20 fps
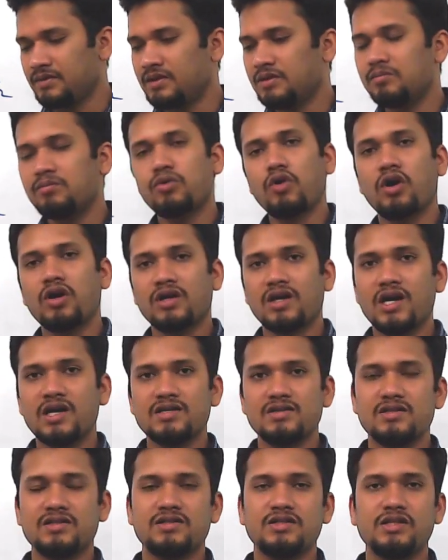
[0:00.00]

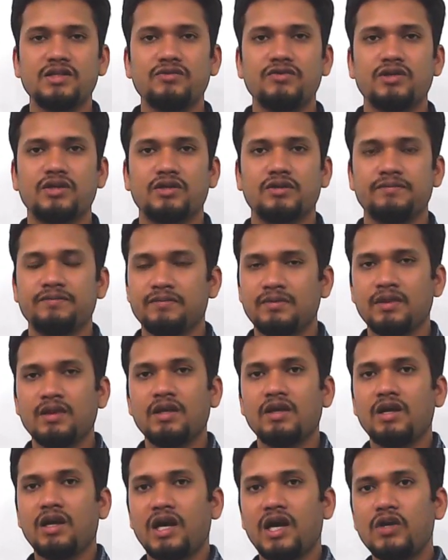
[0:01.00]
broadcast receiver,
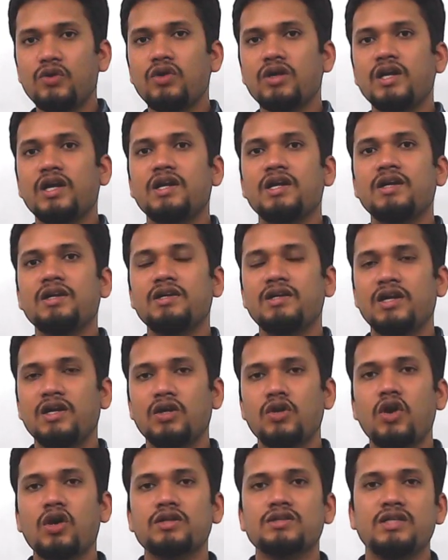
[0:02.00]
and you are getting
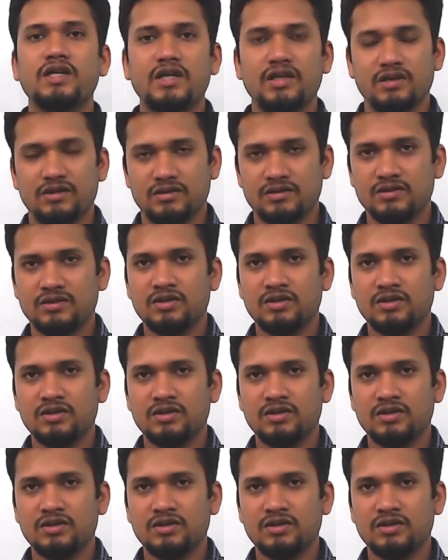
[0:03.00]
deadlock there.